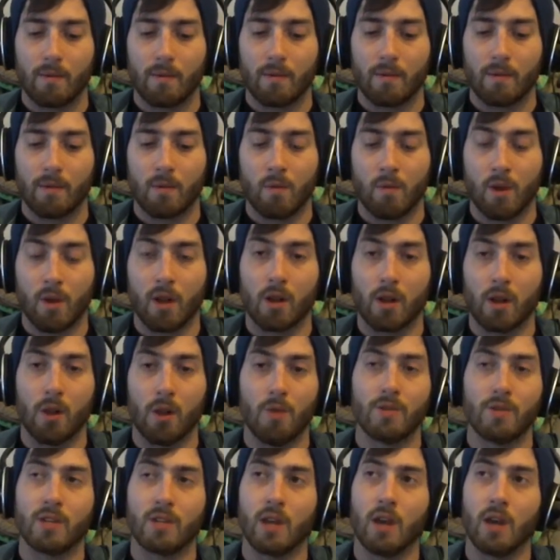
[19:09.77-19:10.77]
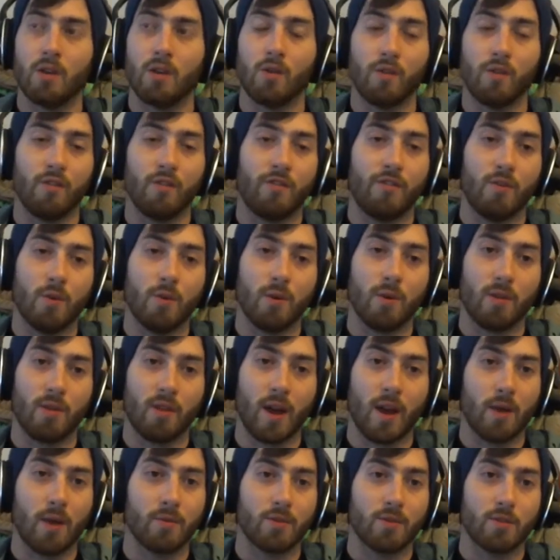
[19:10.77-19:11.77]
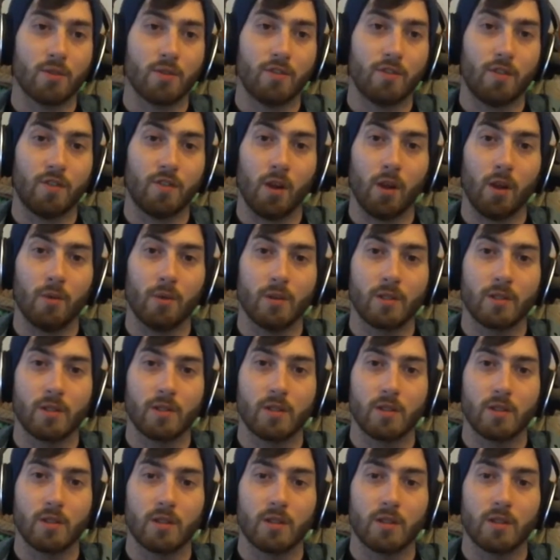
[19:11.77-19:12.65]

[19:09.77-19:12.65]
We're closing in on four thousand followers,